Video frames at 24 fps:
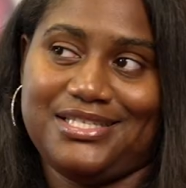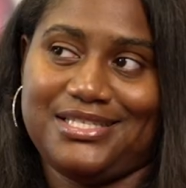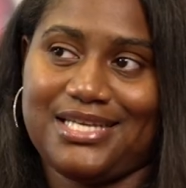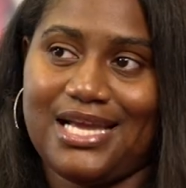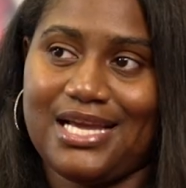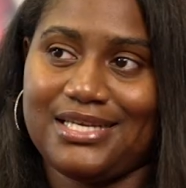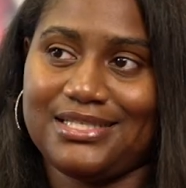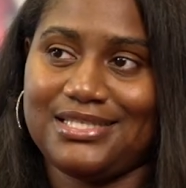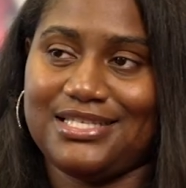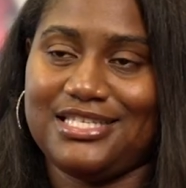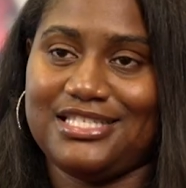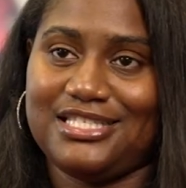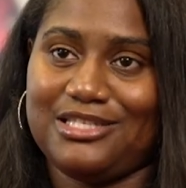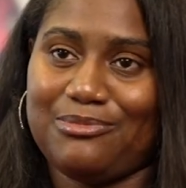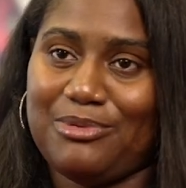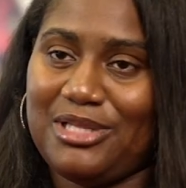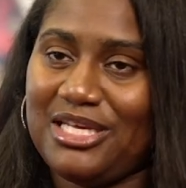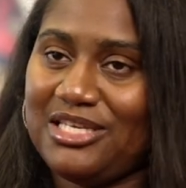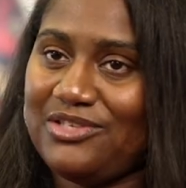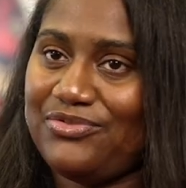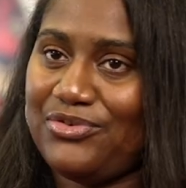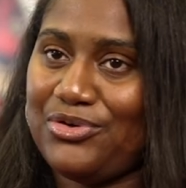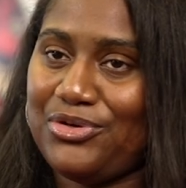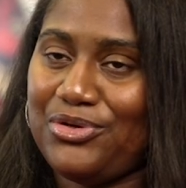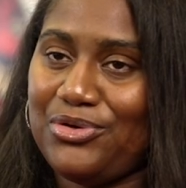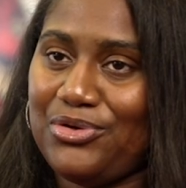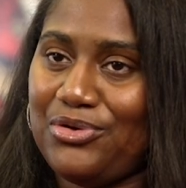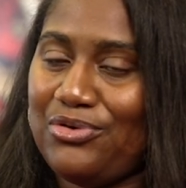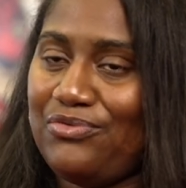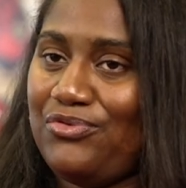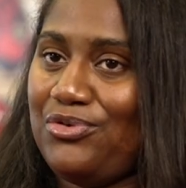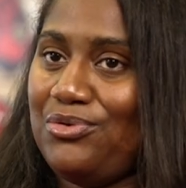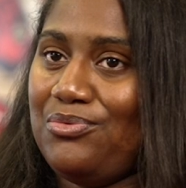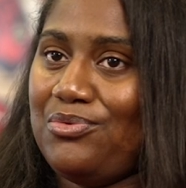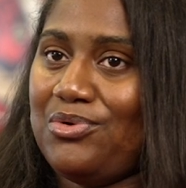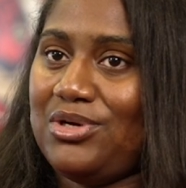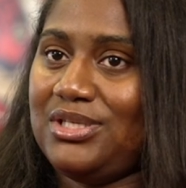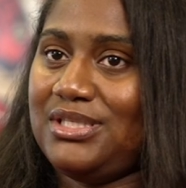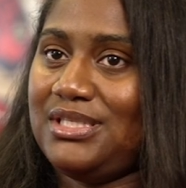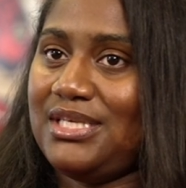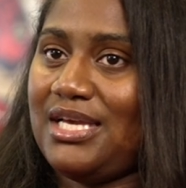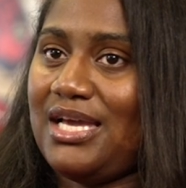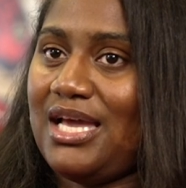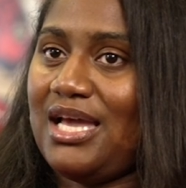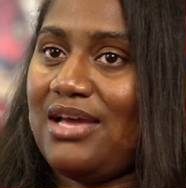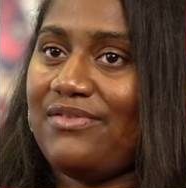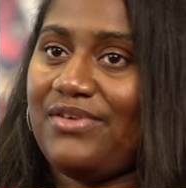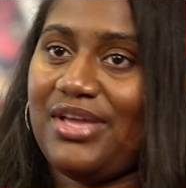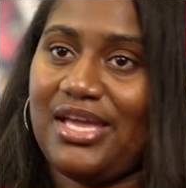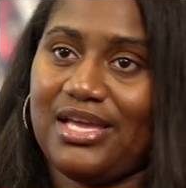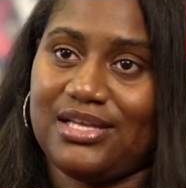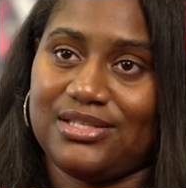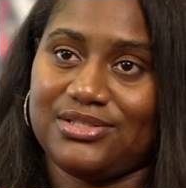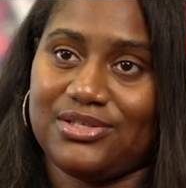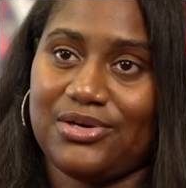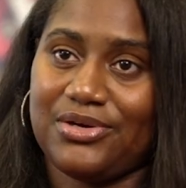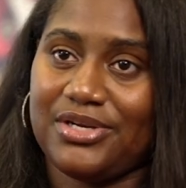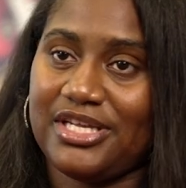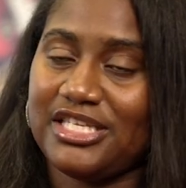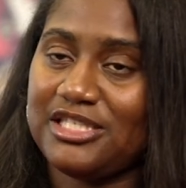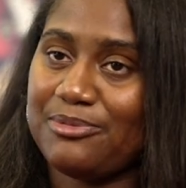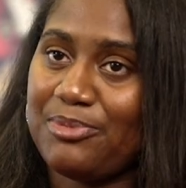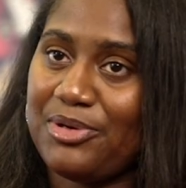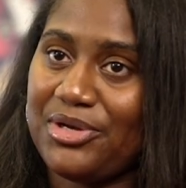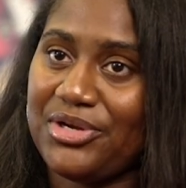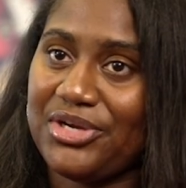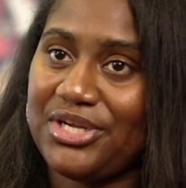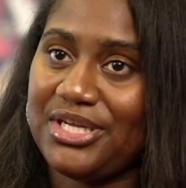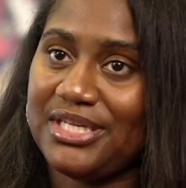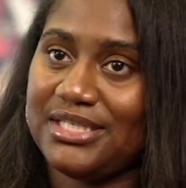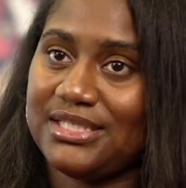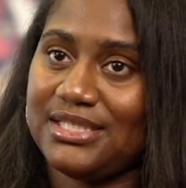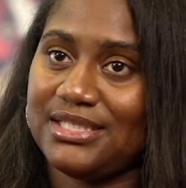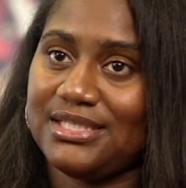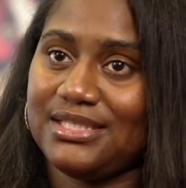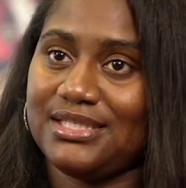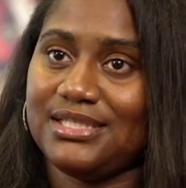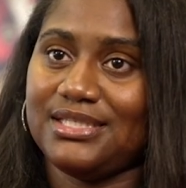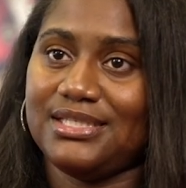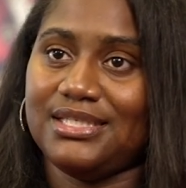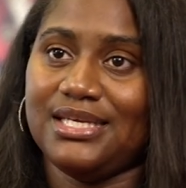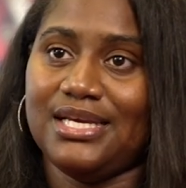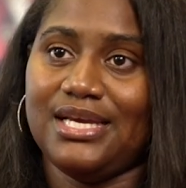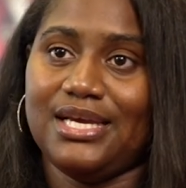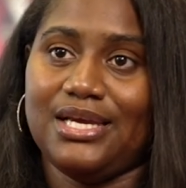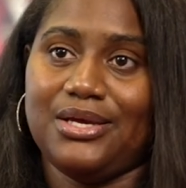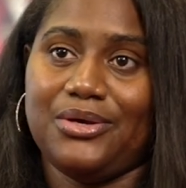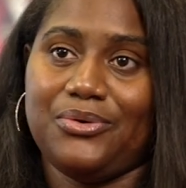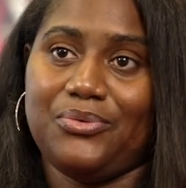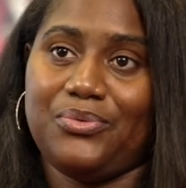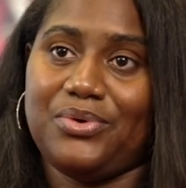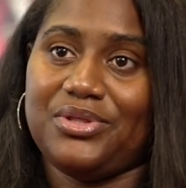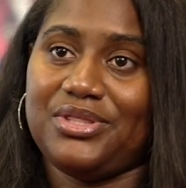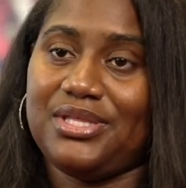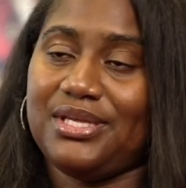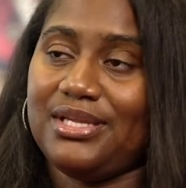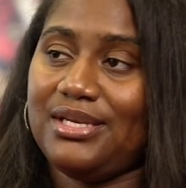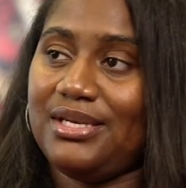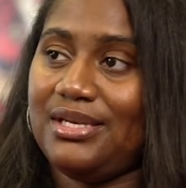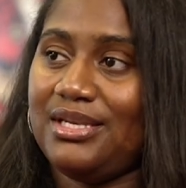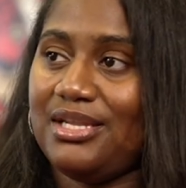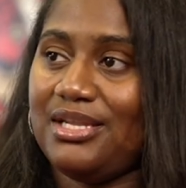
Jackson is a place for you if you want to have hands-on experiences within